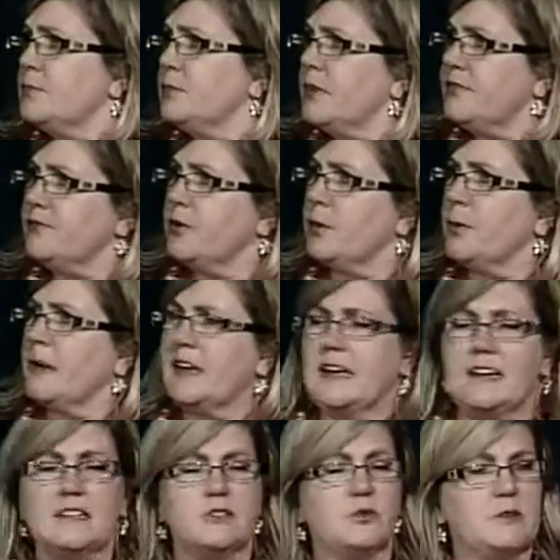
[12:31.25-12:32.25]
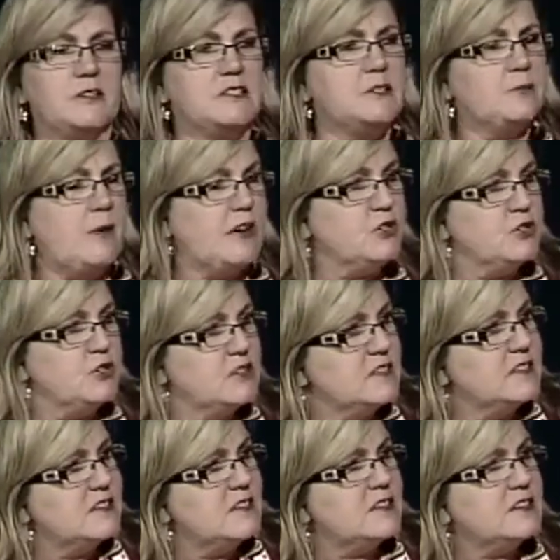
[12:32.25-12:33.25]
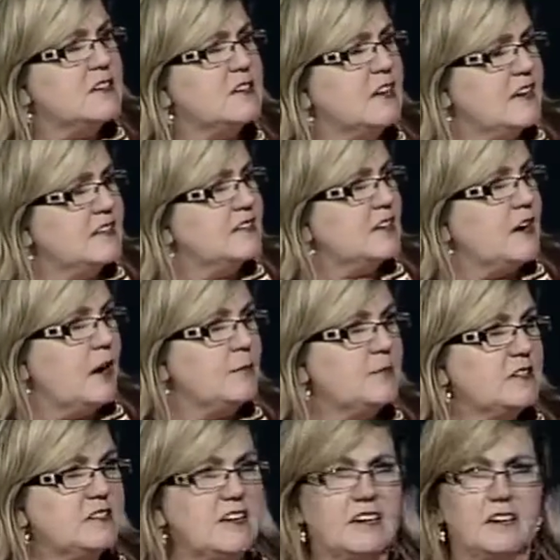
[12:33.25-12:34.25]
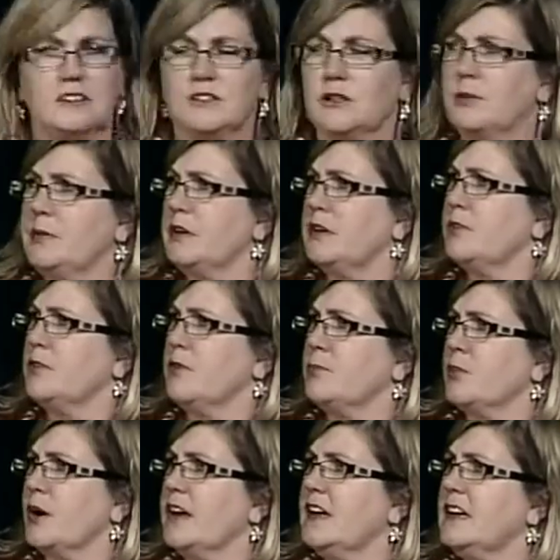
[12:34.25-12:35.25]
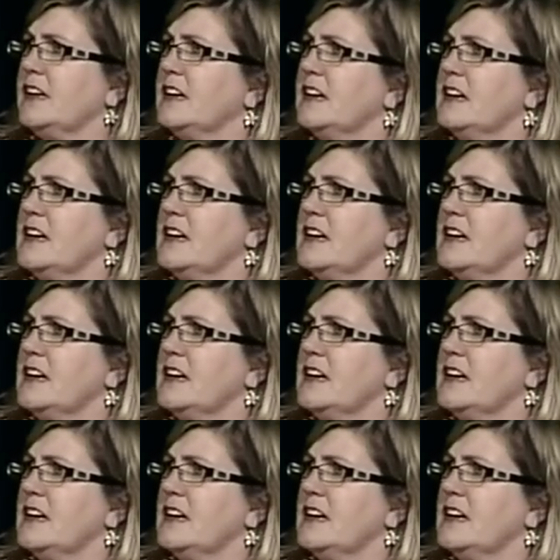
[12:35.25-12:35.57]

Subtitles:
before we get into inspections, this is a nice time to take a little bit of a break